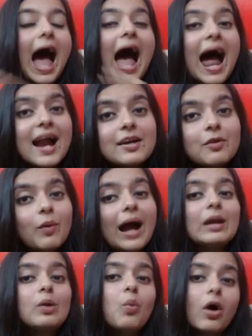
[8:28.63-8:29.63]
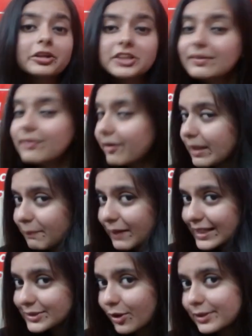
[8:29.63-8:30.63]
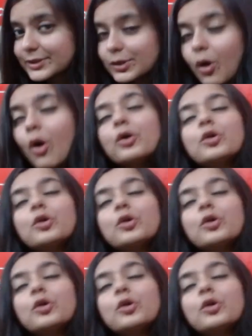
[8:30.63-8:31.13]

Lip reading: And while watching the replays also,